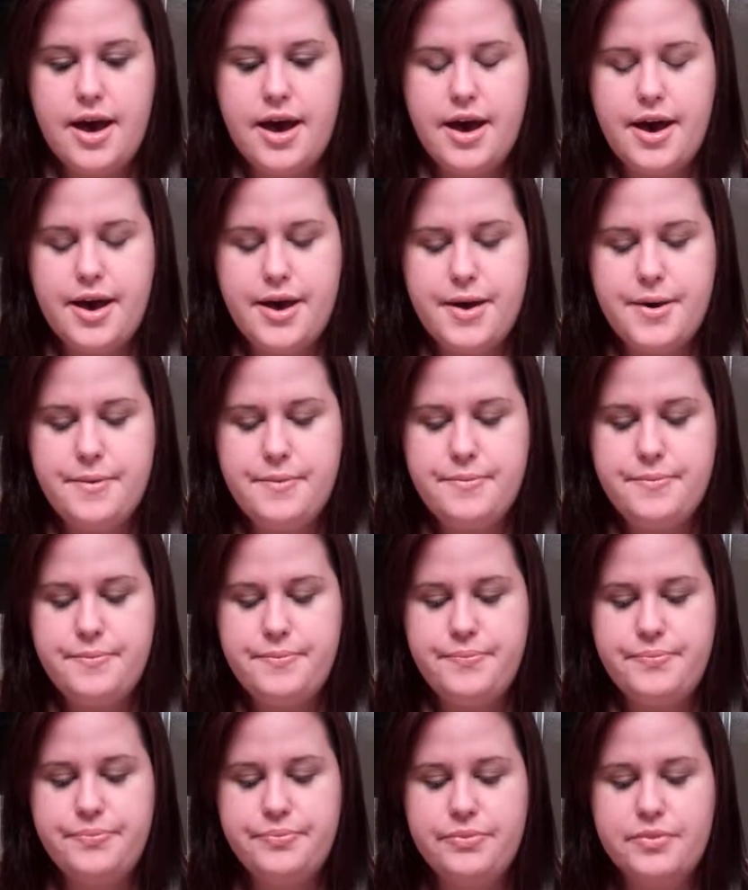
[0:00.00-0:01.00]

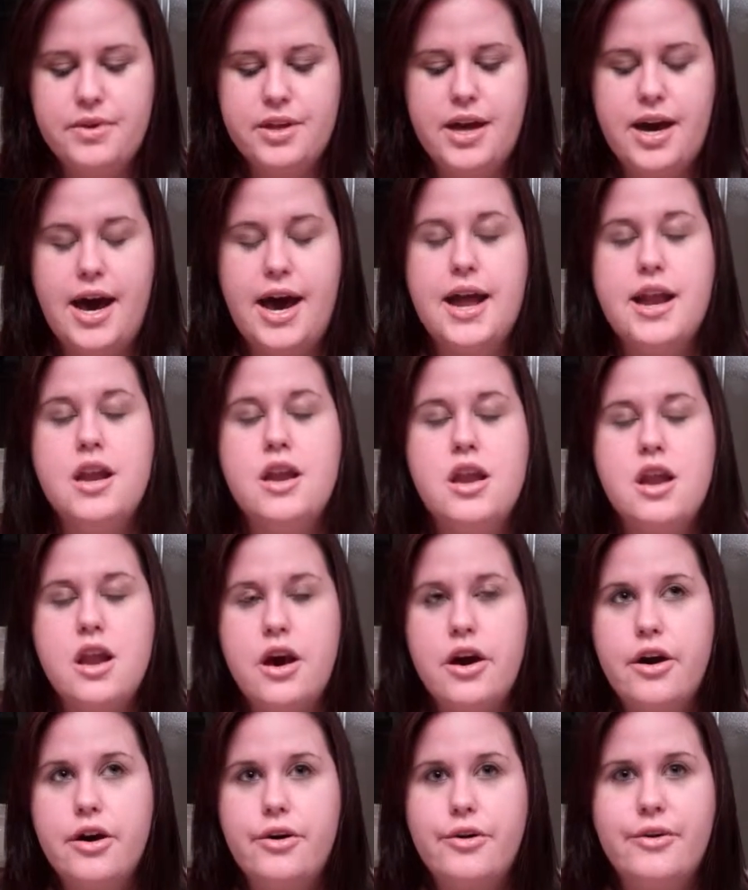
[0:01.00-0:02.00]
Um, I
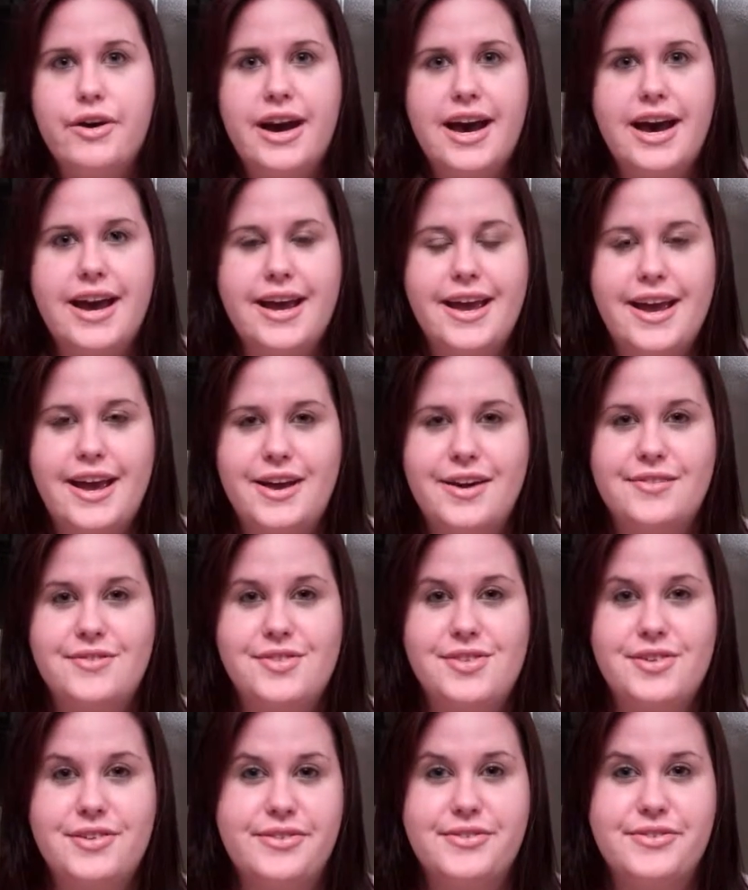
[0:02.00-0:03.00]
know I
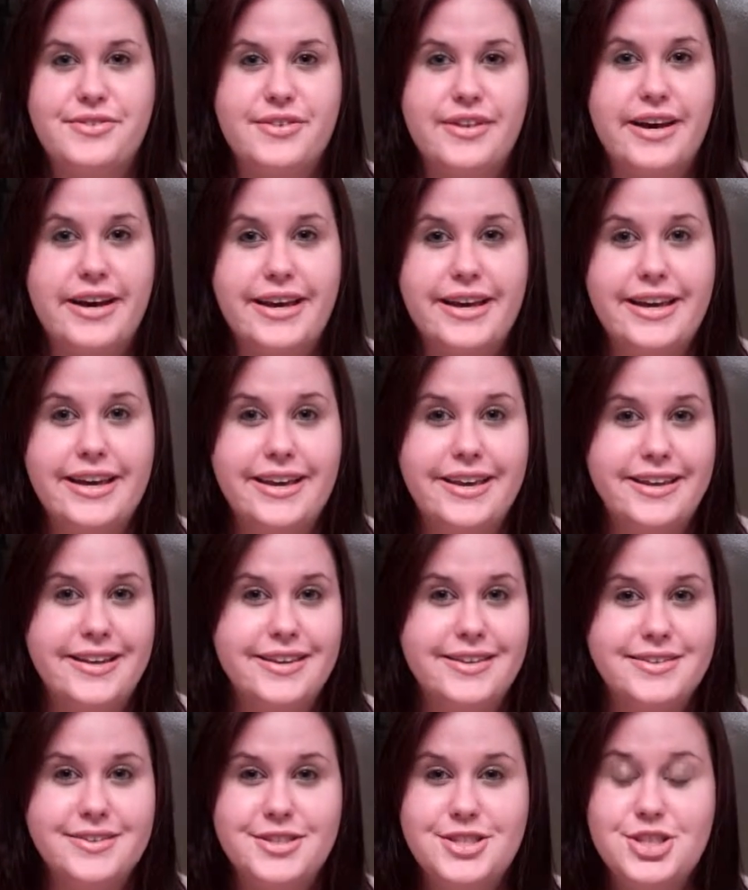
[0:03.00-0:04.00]
have just
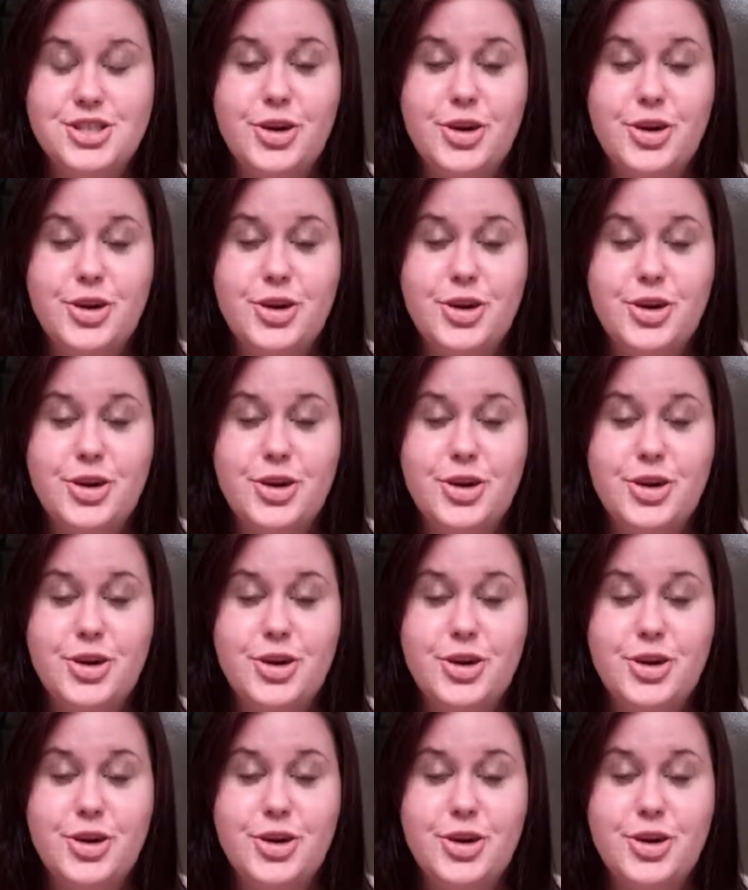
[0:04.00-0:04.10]
like